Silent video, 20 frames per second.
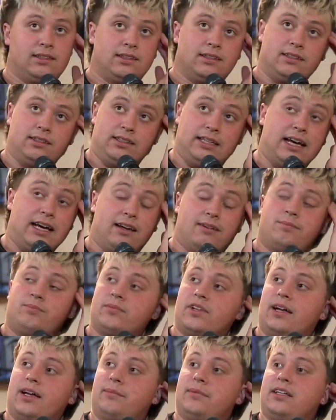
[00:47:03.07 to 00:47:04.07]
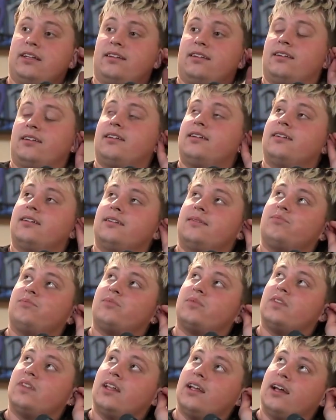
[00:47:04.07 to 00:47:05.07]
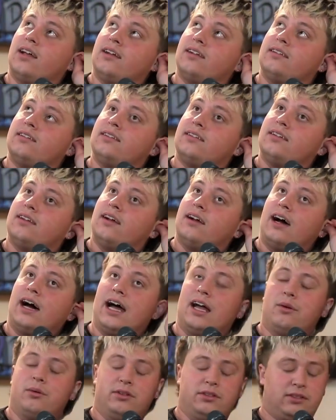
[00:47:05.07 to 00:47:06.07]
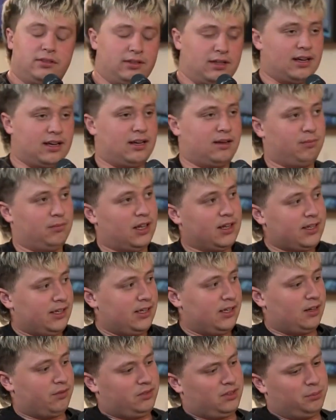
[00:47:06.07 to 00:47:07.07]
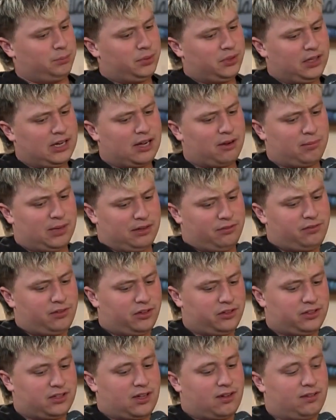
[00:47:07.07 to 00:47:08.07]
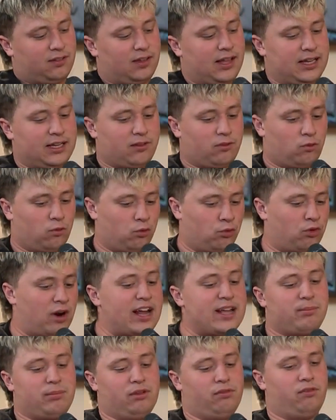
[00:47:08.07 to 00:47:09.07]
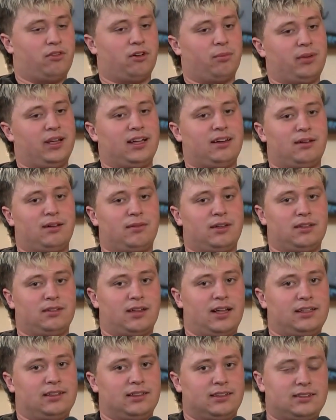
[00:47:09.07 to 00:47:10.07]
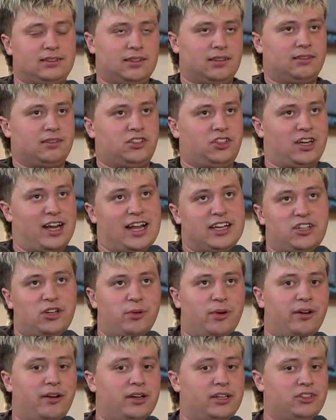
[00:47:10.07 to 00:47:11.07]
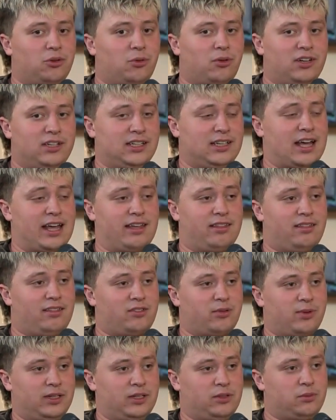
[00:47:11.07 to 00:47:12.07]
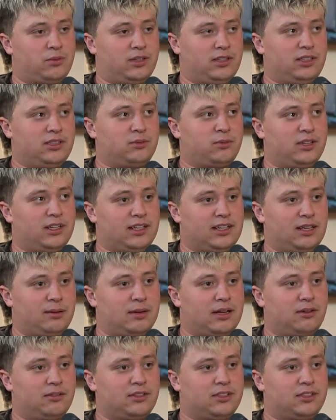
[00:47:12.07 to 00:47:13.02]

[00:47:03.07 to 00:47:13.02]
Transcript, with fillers: Yeah, I mean, I was um, lucky enough to put out my first song like right before pandemic. Like this is January 29th, 2020 is when it came out.